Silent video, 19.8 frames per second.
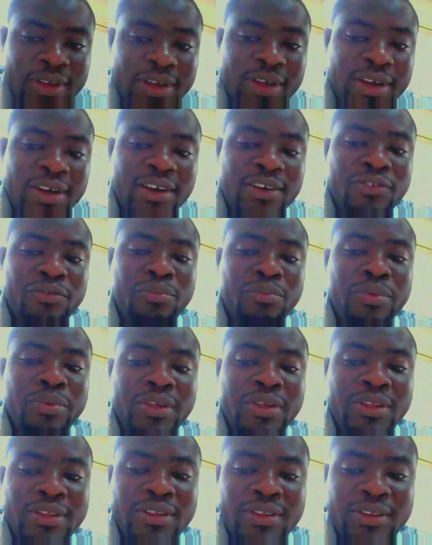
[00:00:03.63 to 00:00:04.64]
have
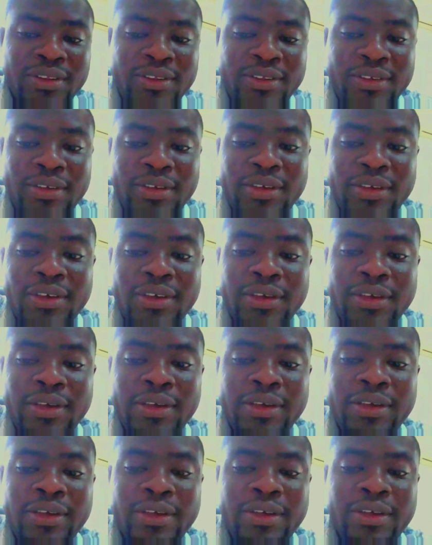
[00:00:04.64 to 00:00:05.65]
been
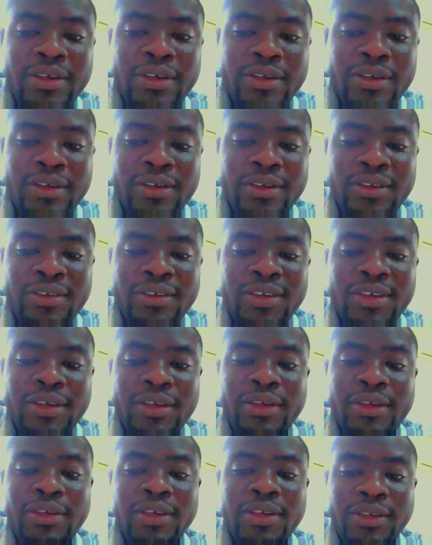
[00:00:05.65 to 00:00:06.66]
uh,
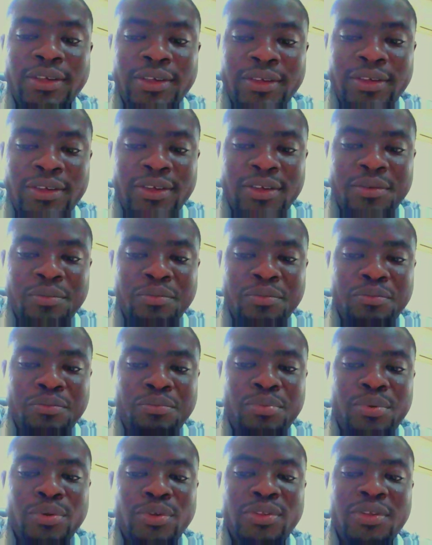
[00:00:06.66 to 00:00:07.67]
engaging in
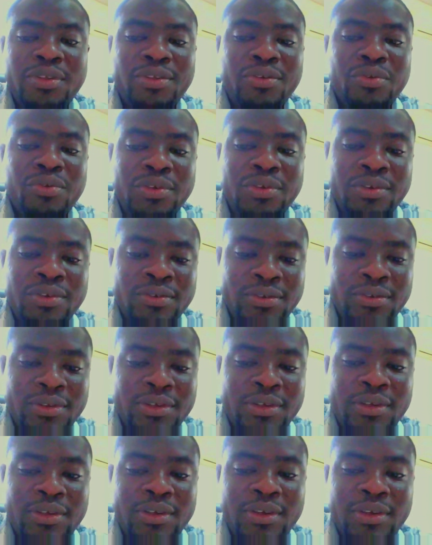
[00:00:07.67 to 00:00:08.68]
prostitution
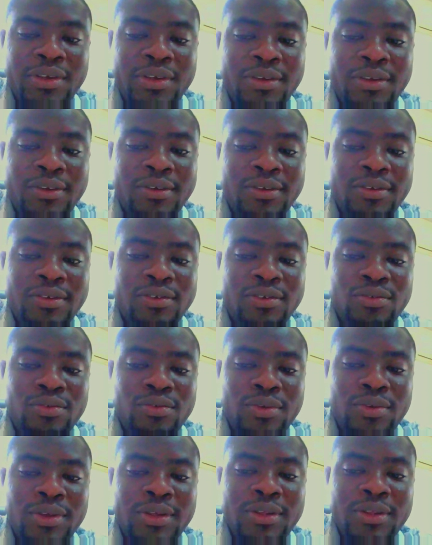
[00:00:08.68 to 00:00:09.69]
so
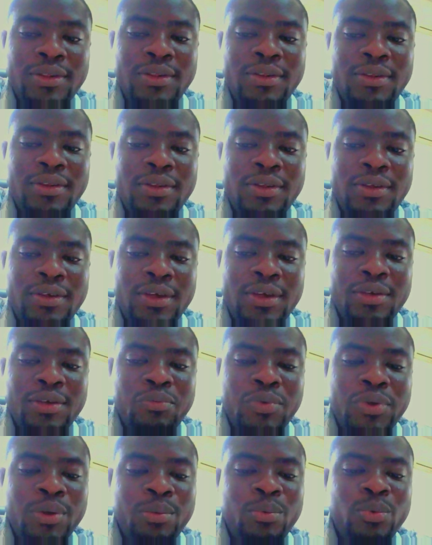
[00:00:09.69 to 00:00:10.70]
that they can
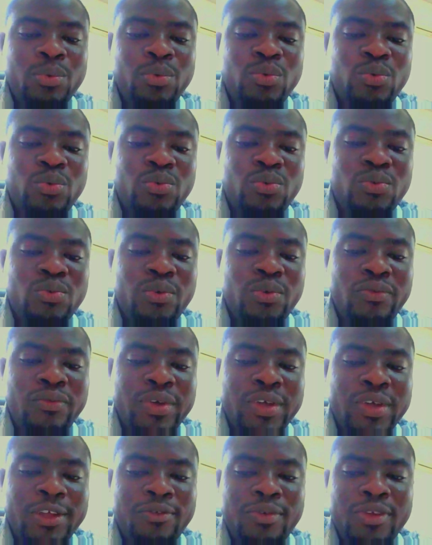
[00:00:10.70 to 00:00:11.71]
be able to
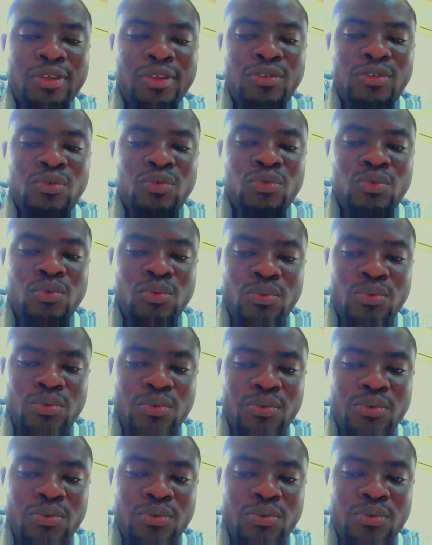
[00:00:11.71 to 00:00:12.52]
survive in school.